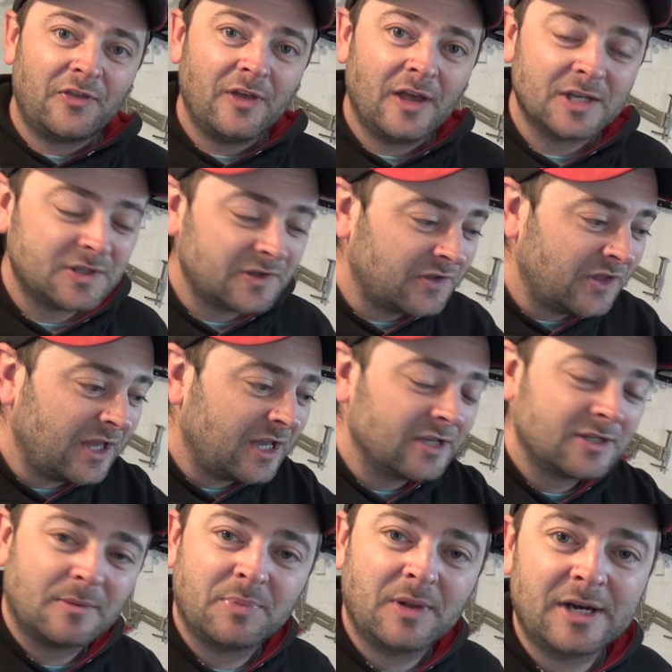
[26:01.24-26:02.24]
as thick
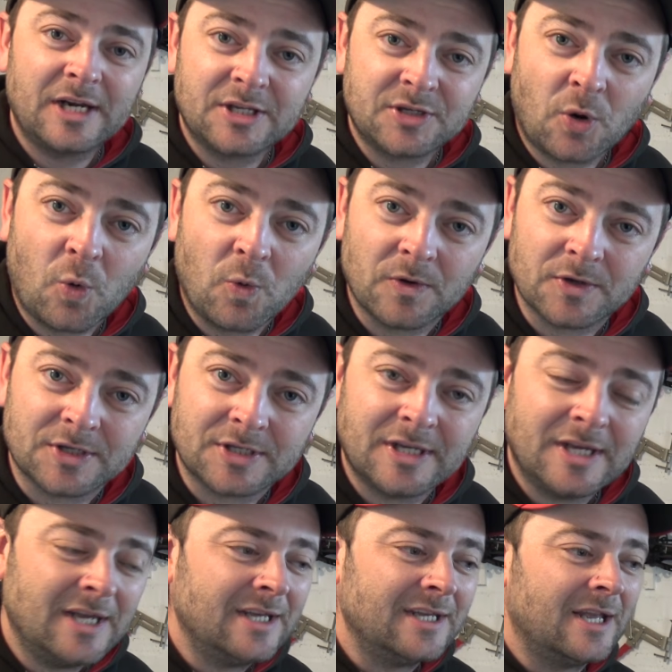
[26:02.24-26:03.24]
as a bloody tortoise.
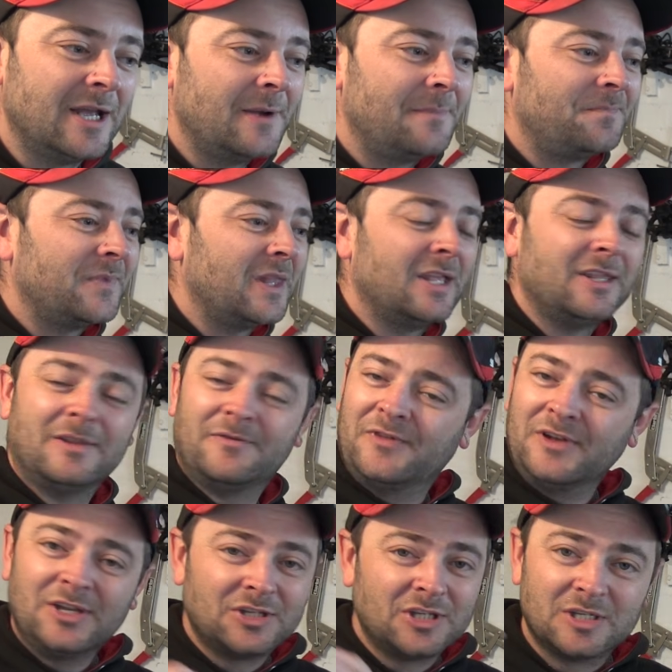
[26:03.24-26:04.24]
Yeah?
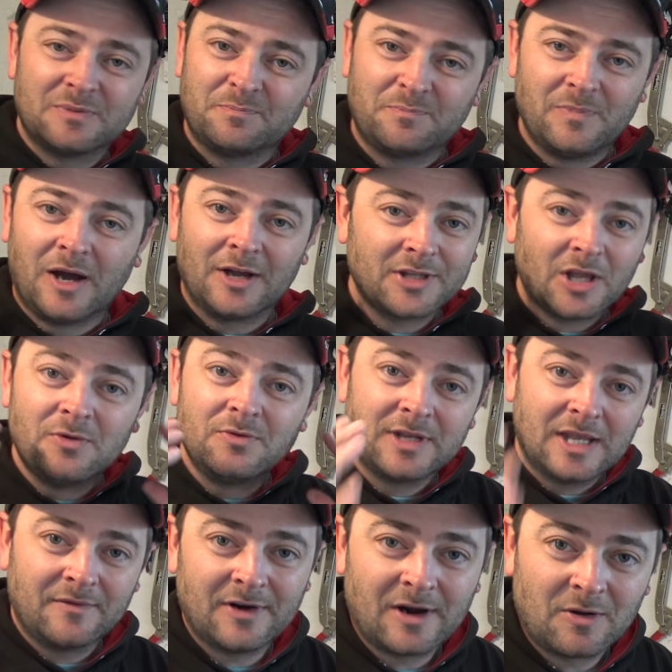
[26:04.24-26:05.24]
Things just, I don't
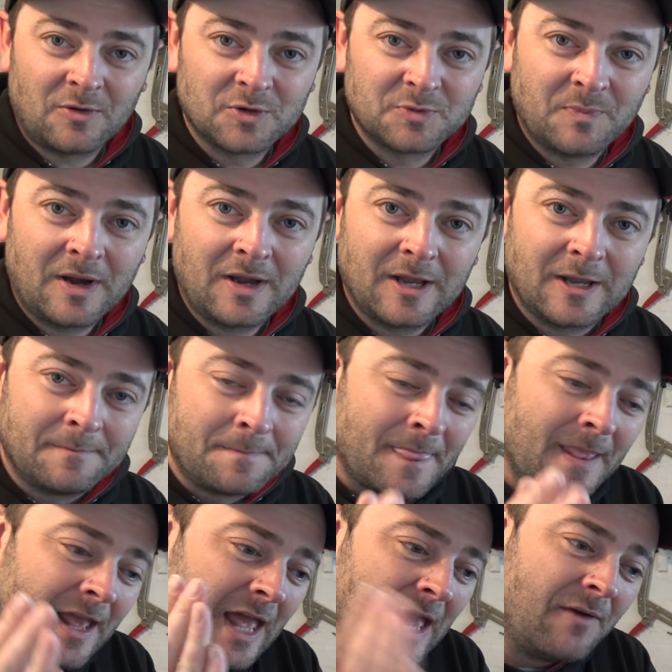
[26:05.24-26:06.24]
give an uncle's monkey.
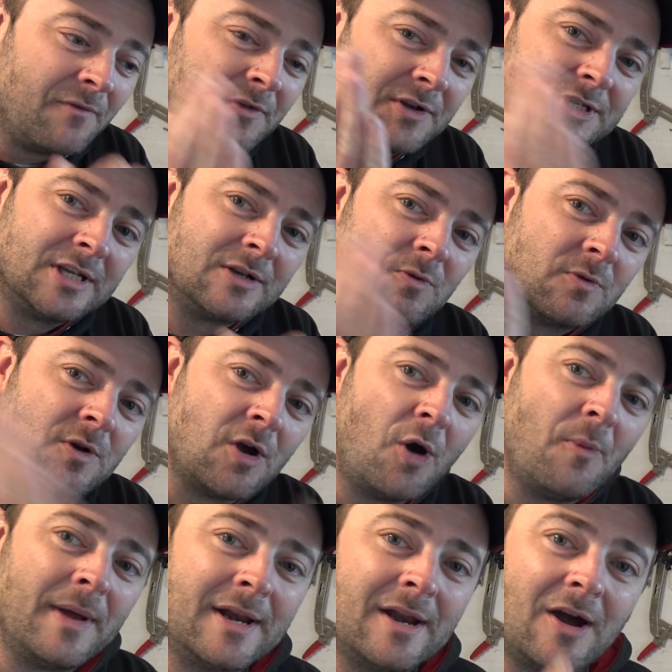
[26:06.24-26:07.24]
Every single
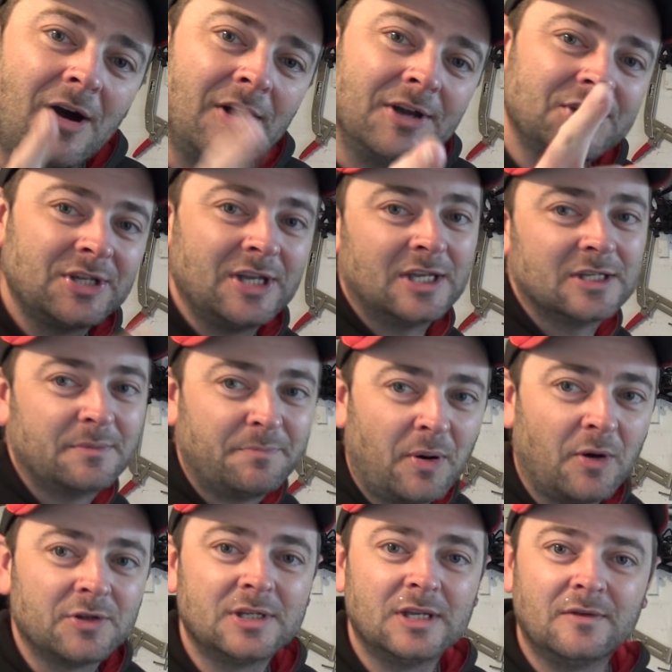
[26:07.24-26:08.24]
comment I see is a
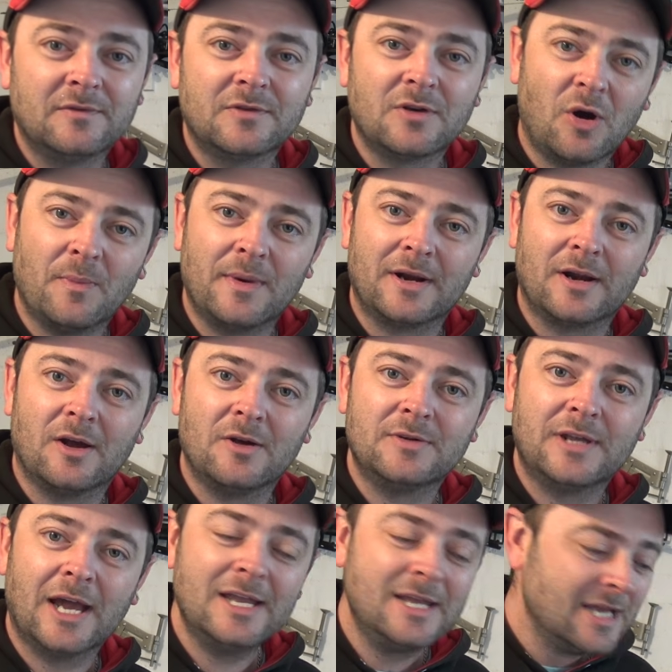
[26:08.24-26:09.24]
positive comment,
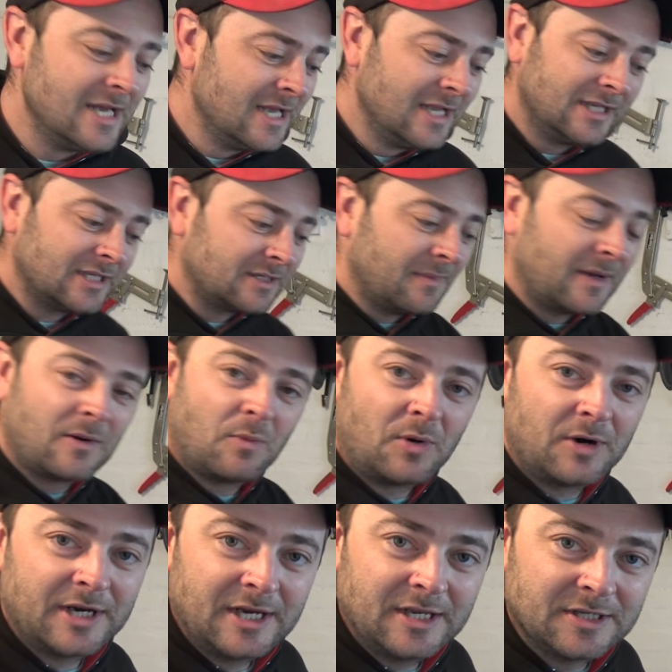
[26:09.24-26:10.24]
okay? Doesn't matter
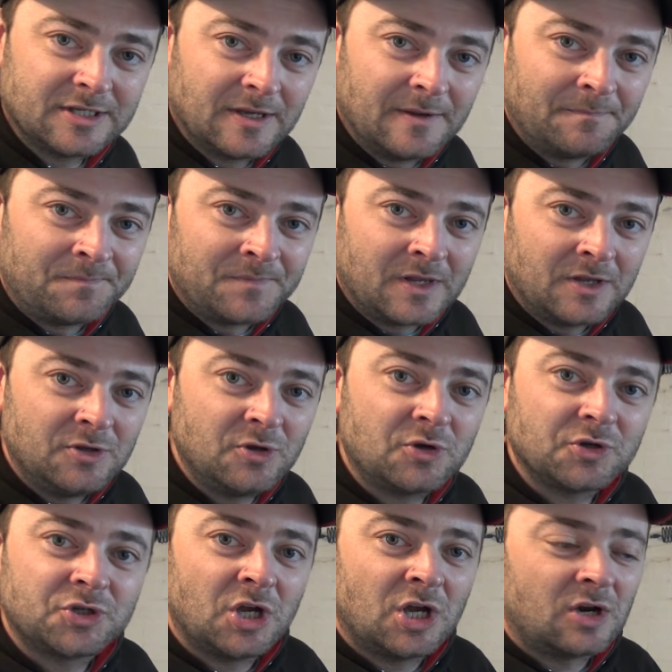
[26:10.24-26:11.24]
what it is. You
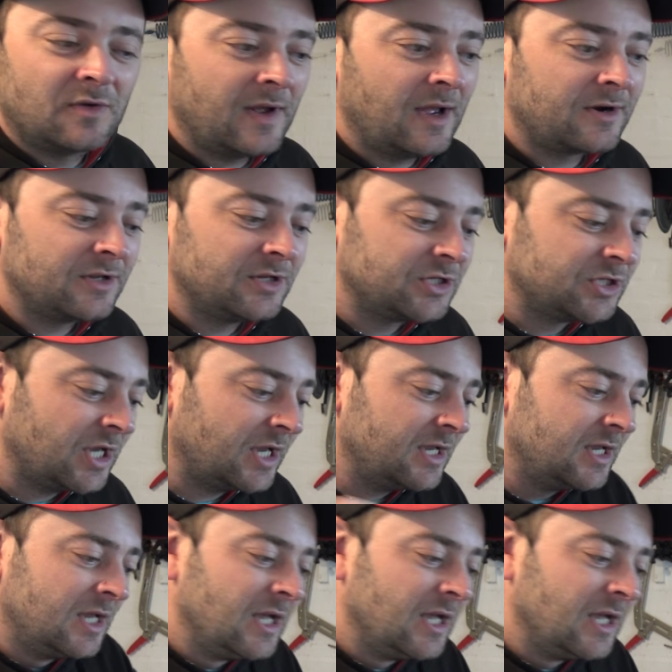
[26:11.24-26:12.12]
could turn around and say,